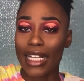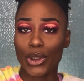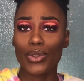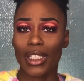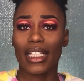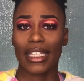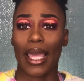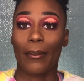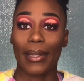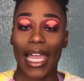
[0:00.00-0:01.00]
I do think
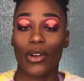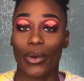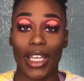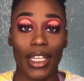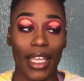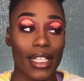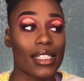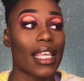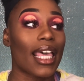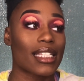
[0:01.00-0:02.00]
that Black
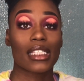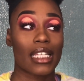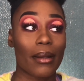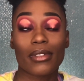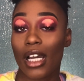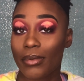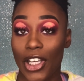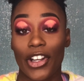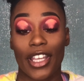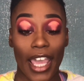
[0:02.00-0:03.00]
Radiance has stepped up
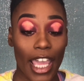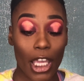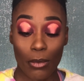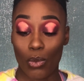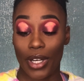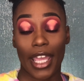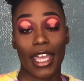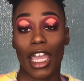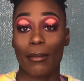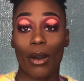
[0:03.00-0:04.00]
their game when they
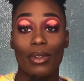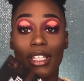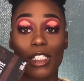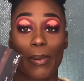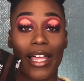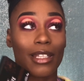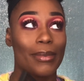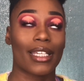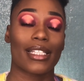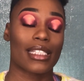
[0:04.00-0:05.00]
came out with this palette,
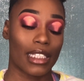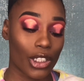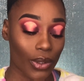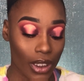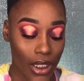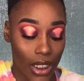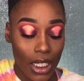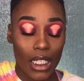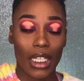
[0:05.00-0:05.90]
because literally